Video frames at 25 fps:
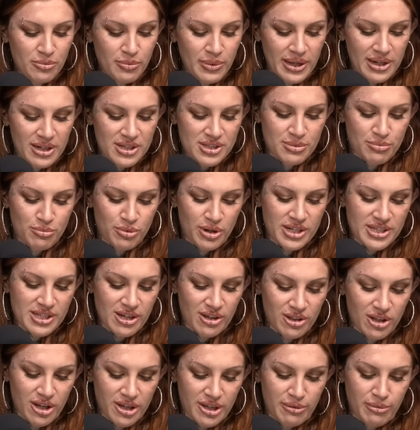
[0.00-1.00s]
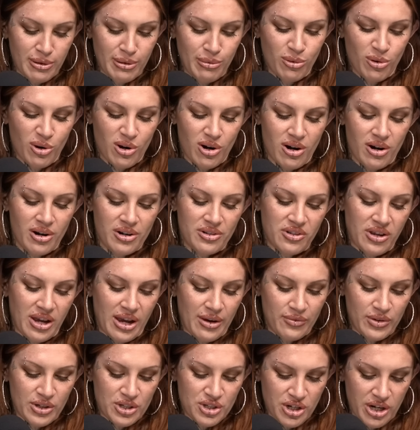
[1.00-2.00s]
made us embrace how lucky we were to
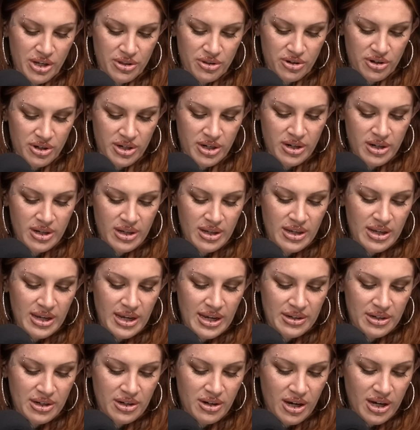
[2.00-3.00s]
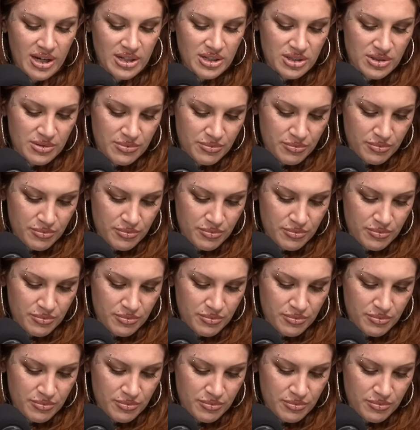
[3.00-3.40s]
have each other and to not